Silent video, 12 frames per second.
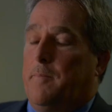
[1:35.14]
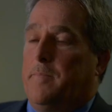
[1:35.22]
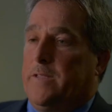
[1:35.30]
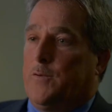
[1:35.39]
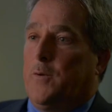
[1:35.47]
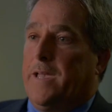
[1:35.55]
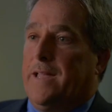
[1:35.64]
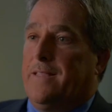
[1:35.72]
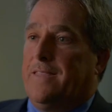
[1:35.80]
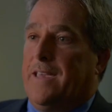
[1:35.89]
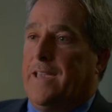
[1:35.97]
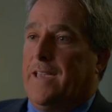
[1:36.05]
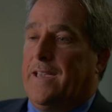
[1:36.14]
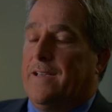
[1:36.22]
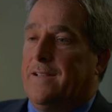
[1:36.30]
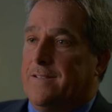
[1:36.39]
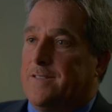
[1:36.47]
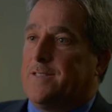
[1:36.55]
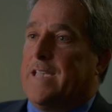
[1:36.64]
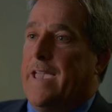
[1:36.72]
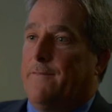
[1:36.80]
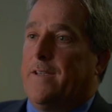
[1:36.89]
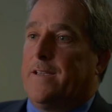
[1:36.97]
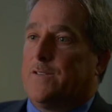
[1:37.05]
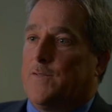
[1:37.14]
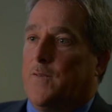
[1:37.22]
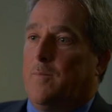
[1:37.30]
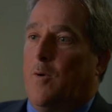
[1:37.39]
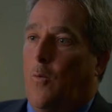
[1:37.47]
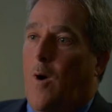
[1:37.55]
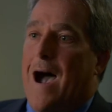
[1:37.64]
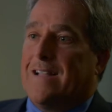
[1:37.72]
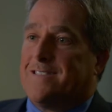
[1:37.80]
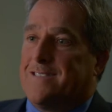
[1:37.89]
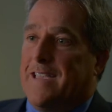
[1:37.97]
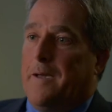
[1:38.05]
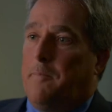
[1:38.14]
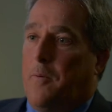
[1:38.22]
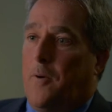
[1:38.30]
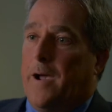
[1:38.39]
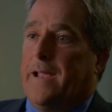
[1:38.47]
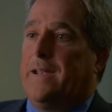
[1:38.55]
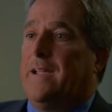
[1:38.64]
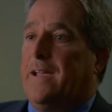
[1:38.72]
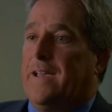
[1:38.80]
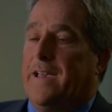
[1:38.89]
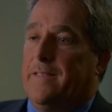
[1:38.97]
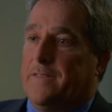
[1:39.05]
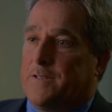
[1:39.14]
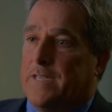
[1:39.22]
Between the savings from a watt standpoint and the